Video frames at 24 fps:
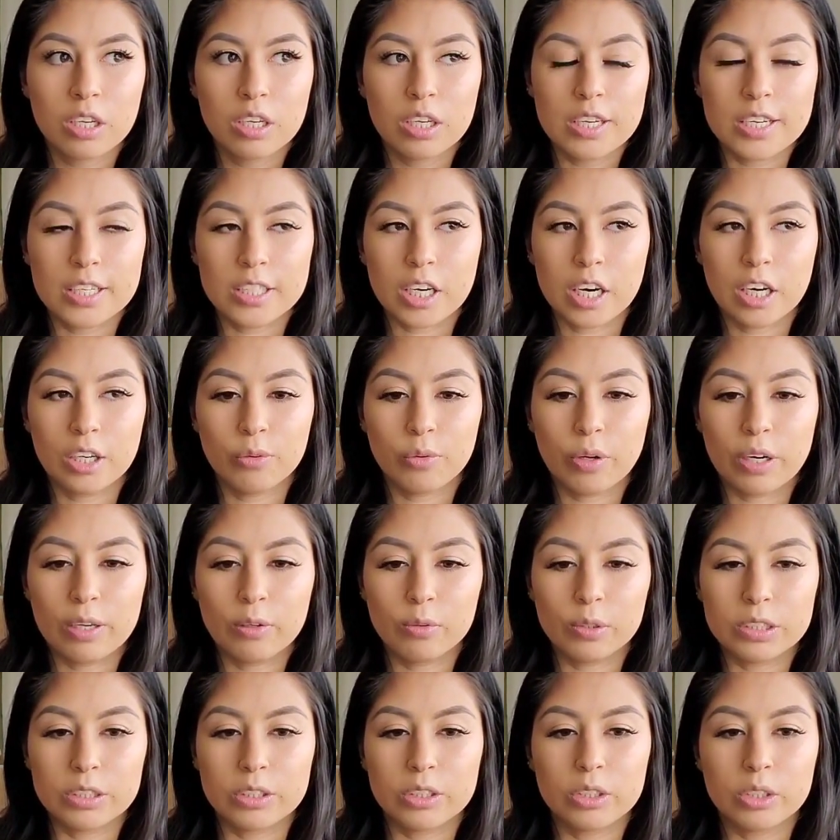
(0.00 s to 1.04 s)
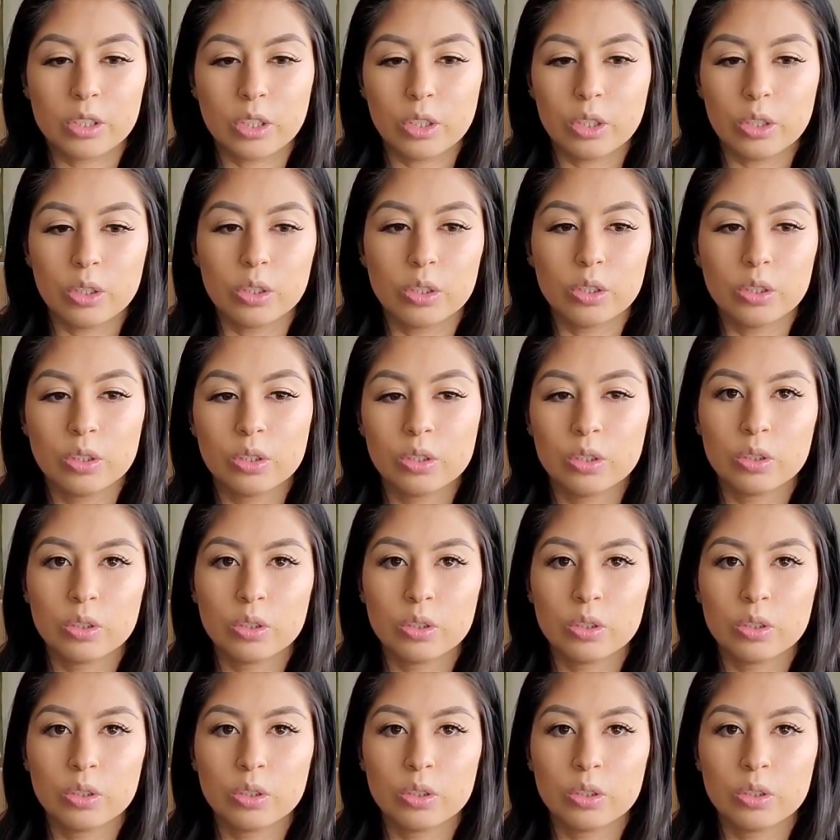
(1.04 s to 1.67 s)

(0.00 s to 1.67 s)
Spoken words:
His heart rate was still